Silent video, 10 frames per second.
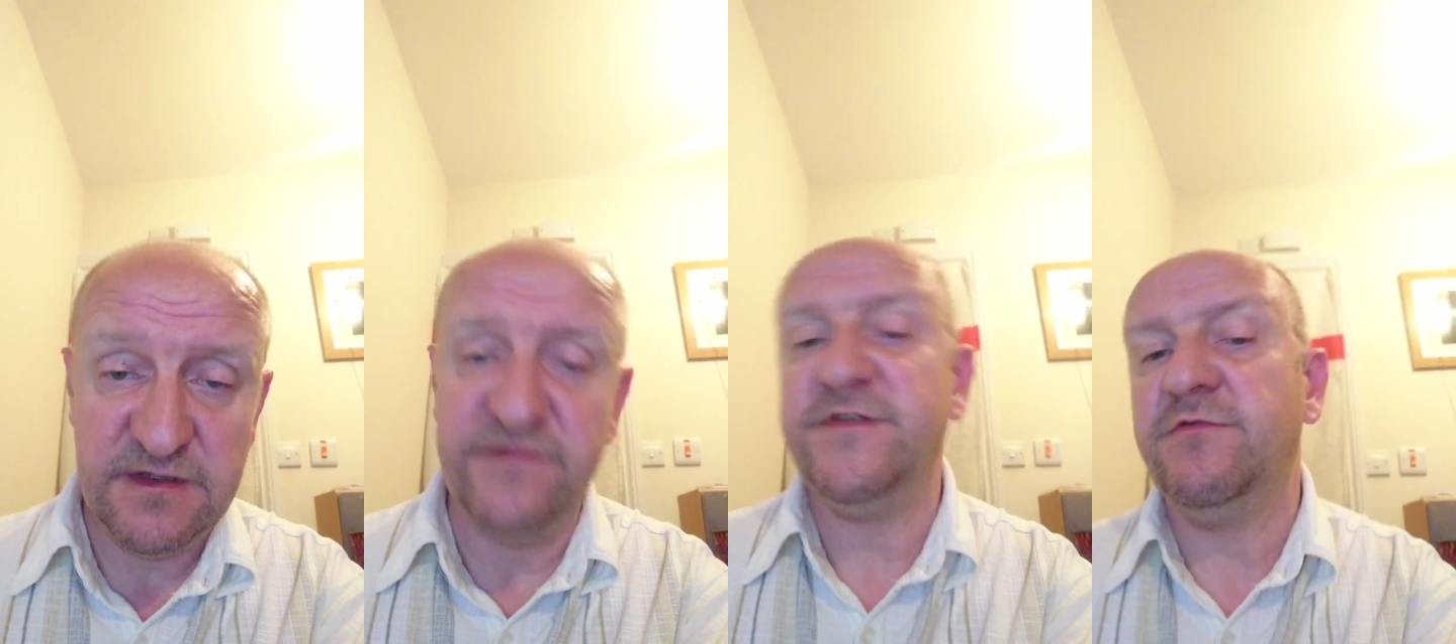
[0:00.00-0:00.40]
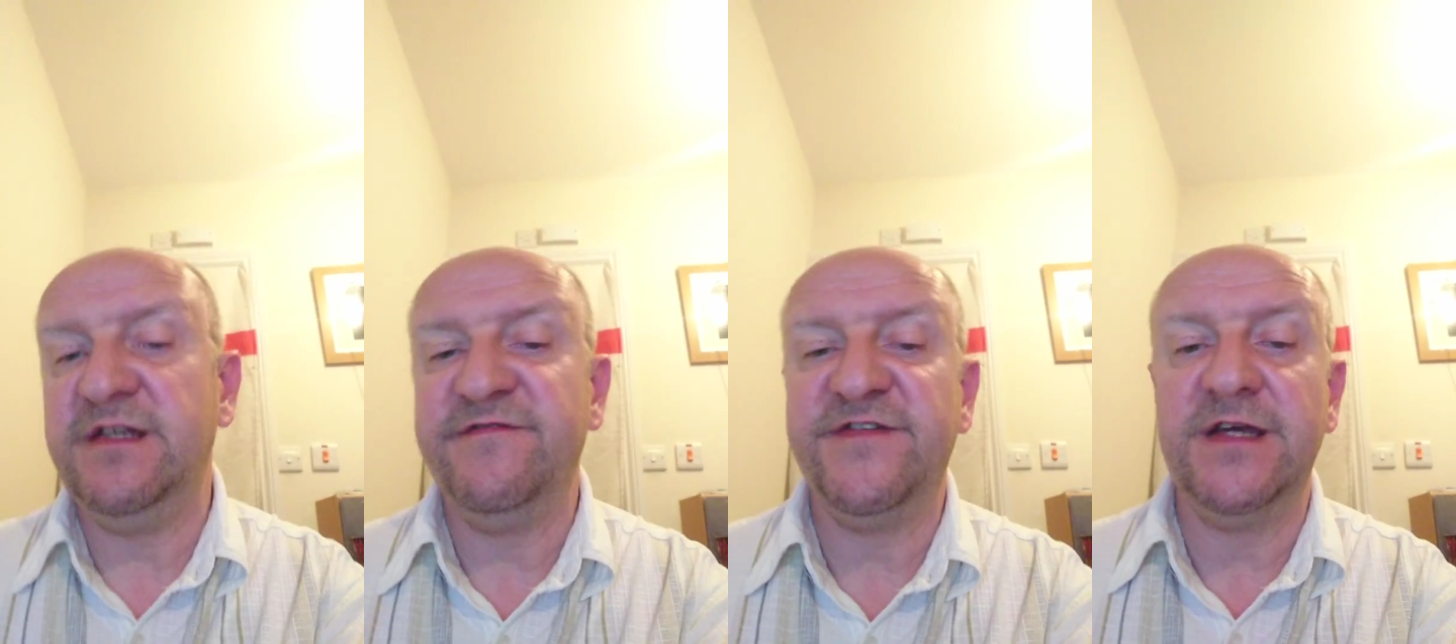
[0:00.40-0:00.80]
of the
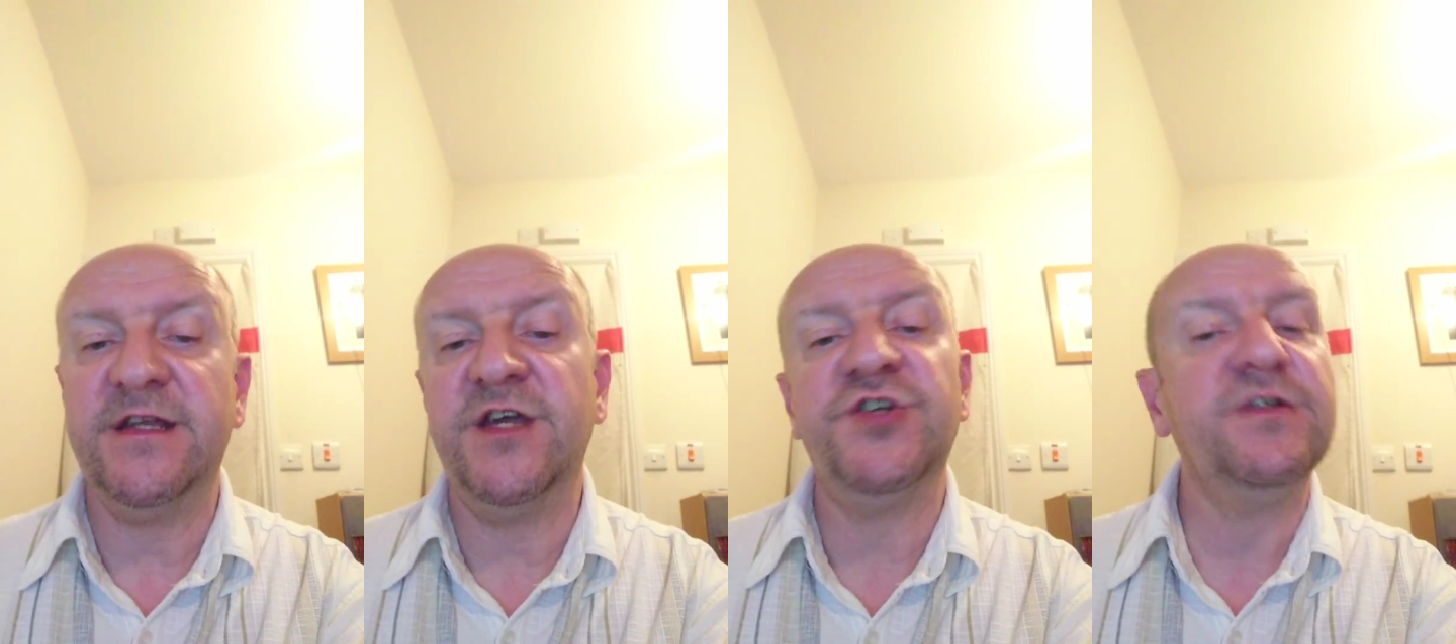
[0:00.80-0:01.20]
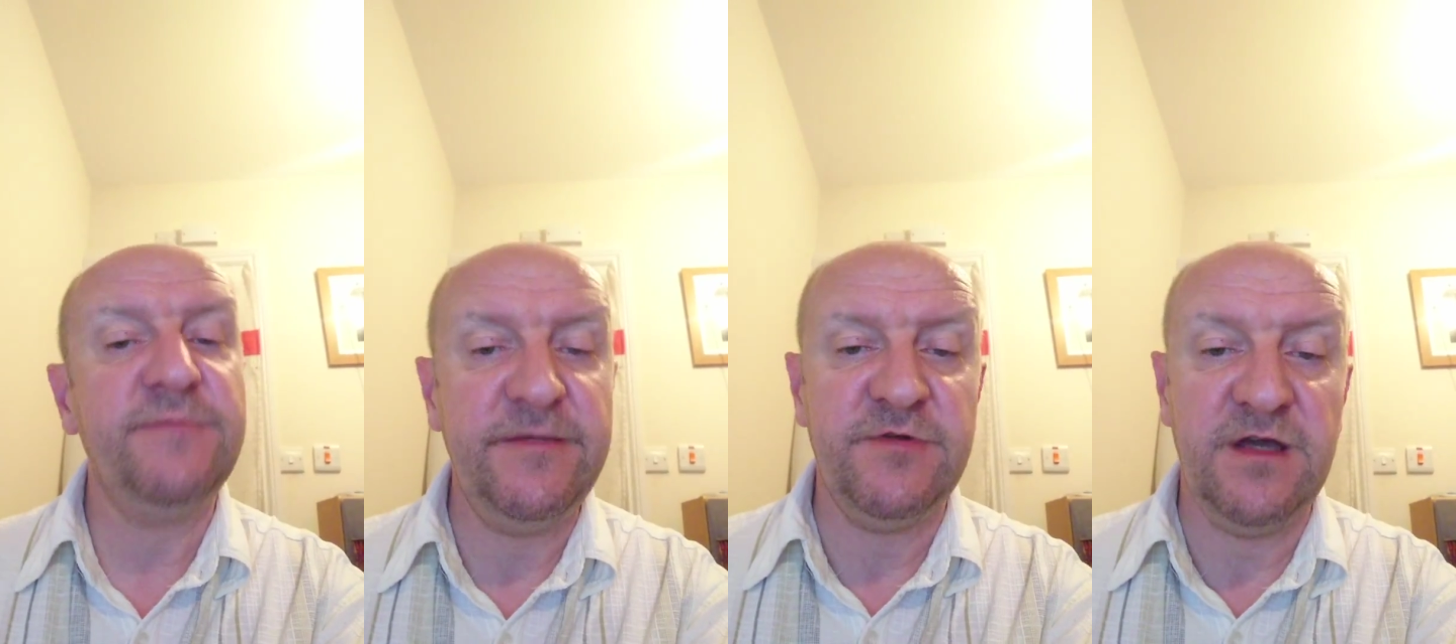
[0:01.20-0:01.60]
Quilliam Foundation are
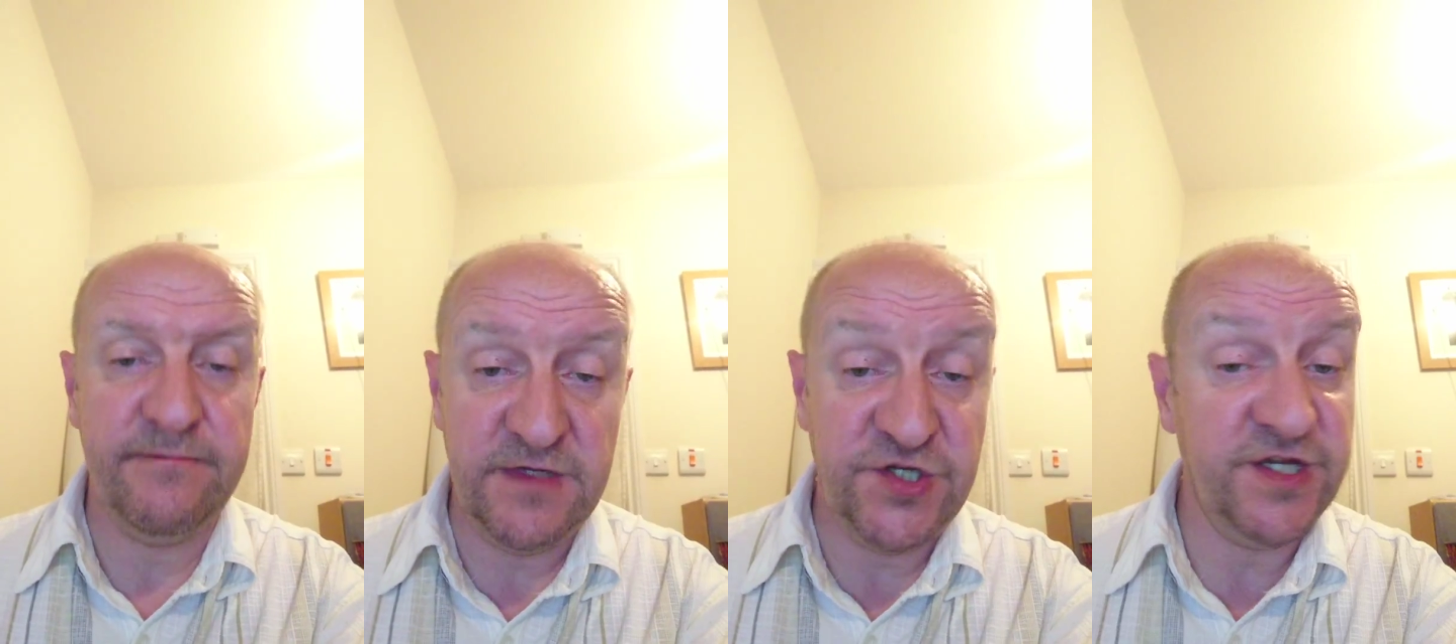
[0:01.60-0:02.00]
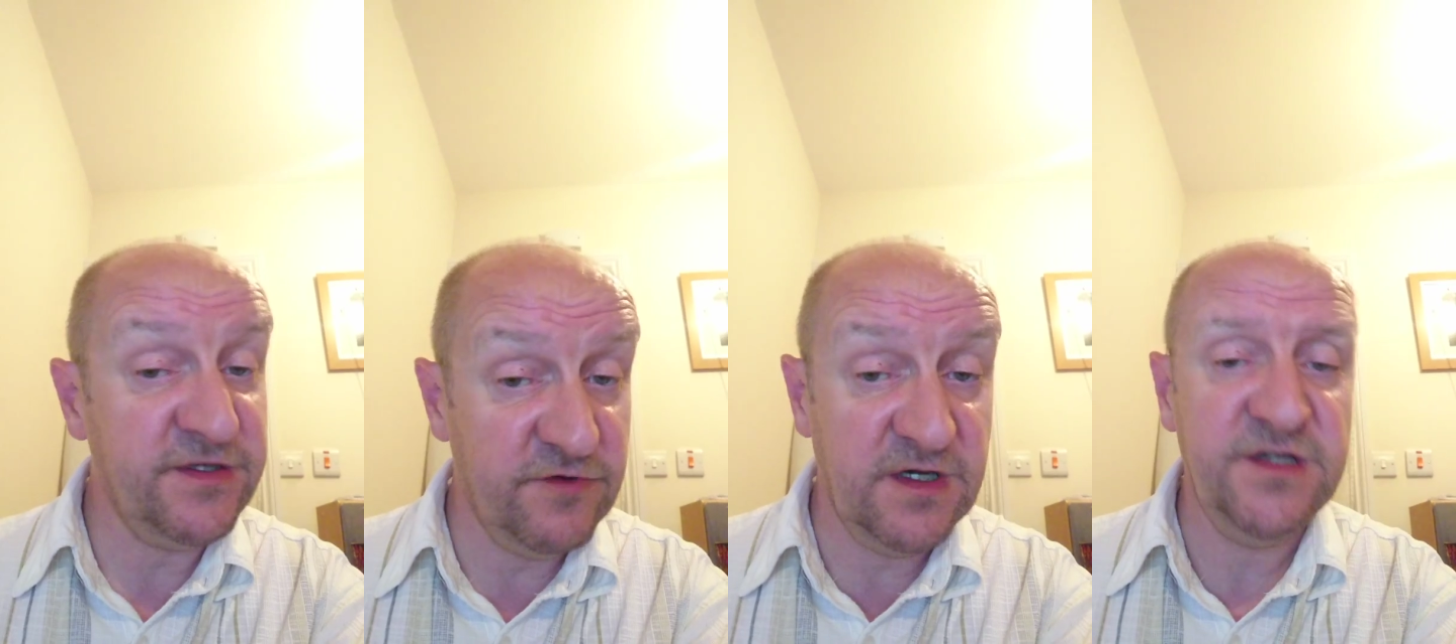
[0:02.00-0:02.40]
people like Majid
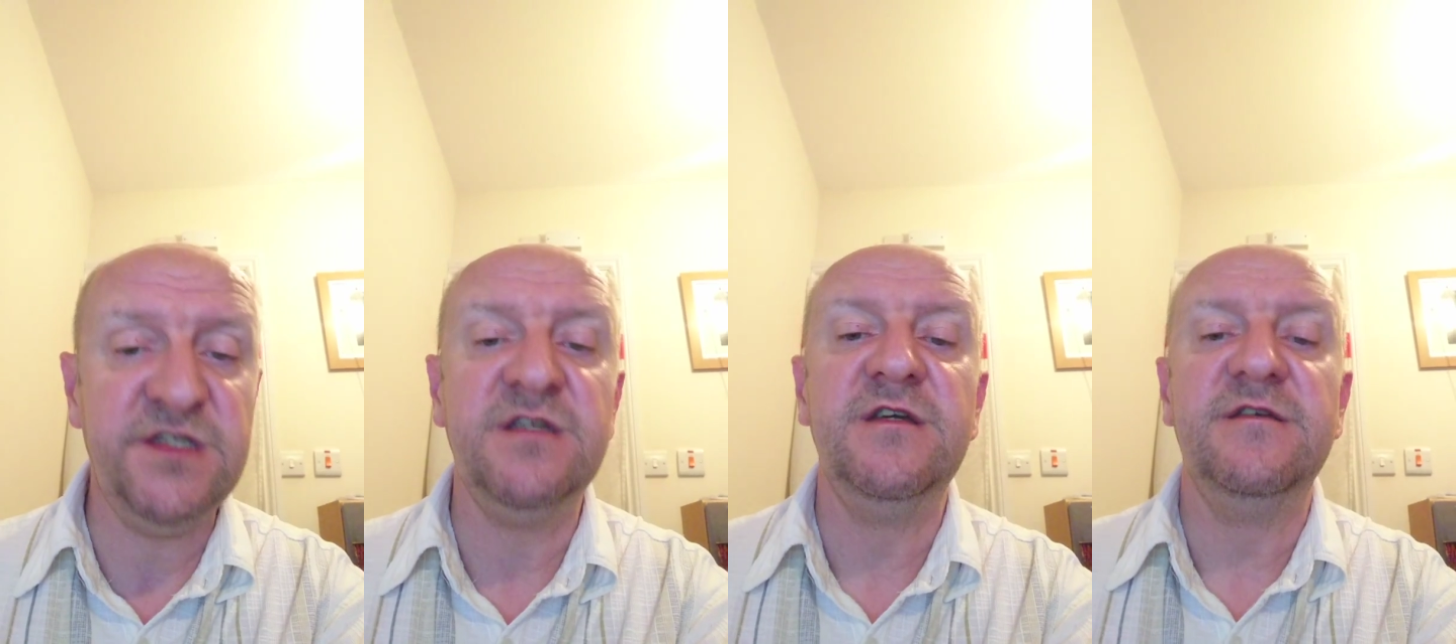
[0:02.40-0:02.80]
Nawaz,